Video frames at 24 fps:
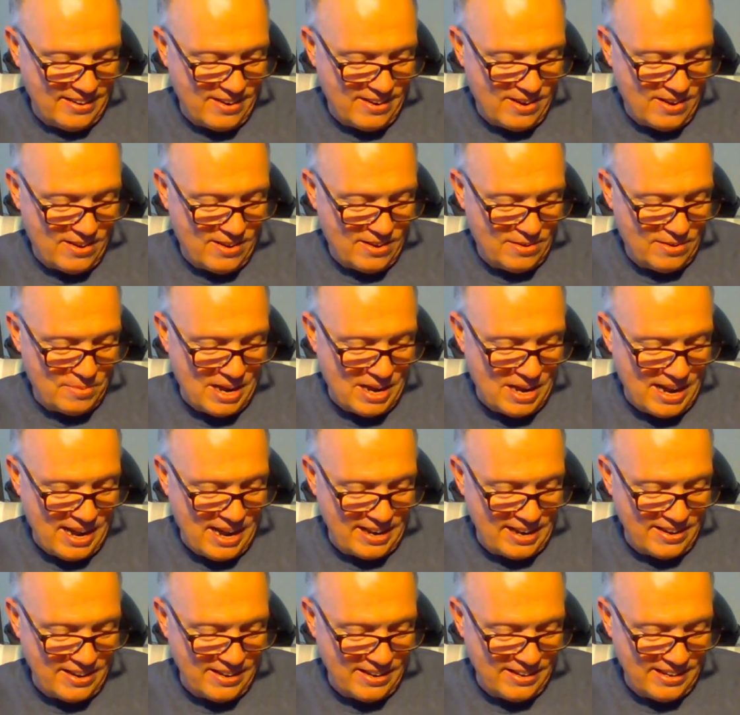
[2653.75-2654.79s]
Oh,
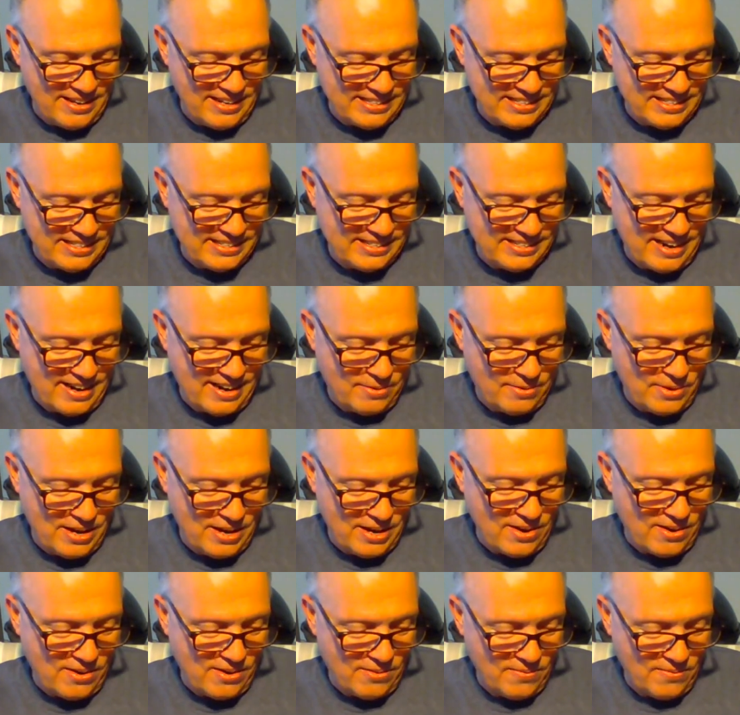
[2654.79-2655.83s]
my goodness. There we
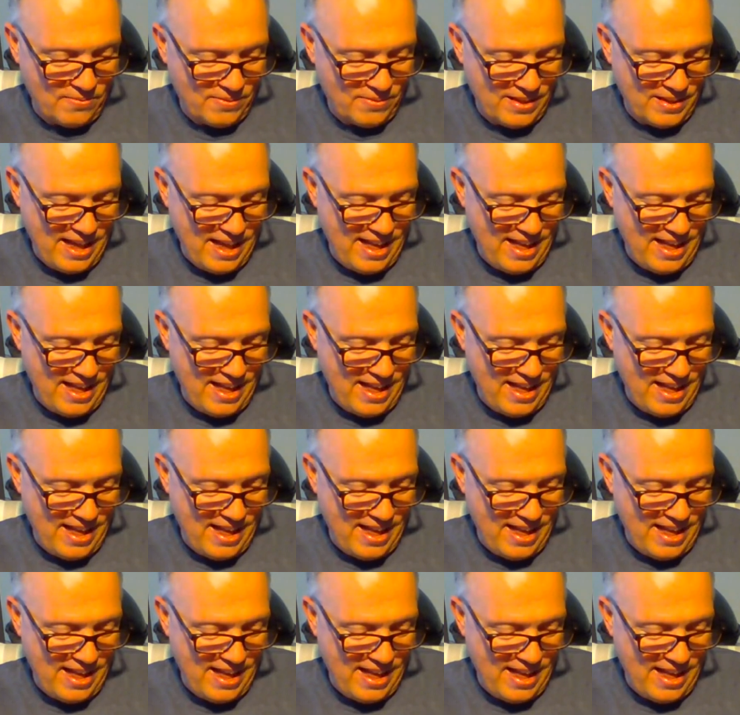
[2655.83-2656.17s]
go.